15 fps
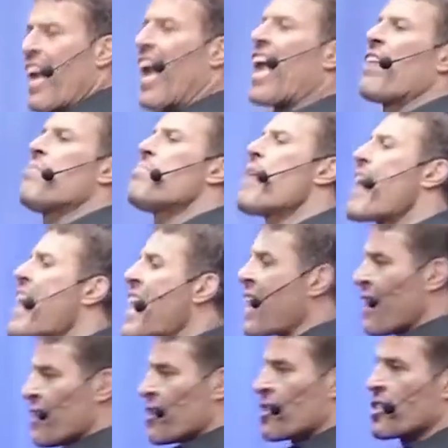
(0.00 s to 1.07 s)
It
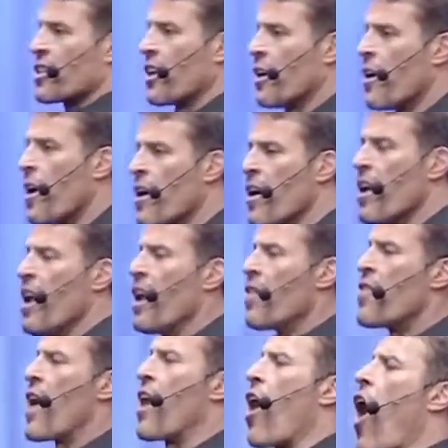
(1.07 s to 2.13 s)
means
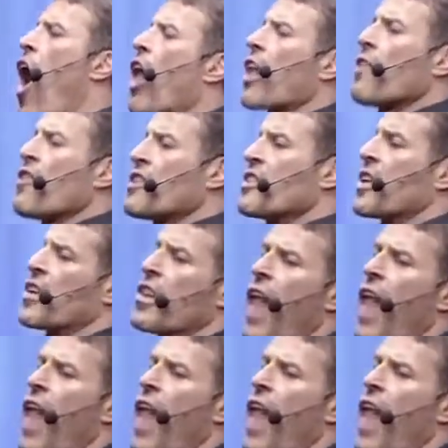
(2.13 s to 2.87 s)
that all of us in